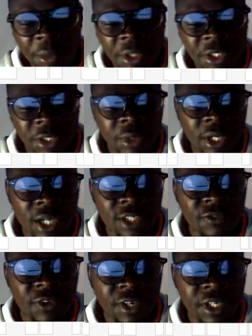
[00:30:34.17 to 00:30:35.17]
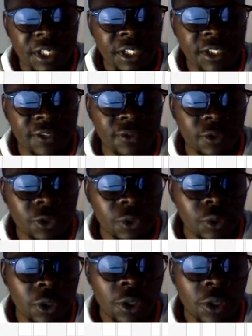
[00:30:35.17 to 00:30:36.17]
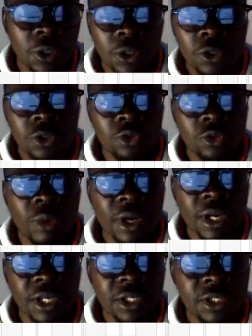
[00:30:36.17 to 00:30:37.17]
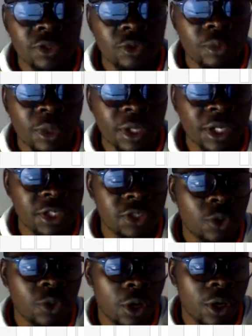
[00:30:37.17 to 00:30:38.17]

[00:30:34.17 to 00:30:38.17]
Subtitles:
It becomes very easy for you to manage your,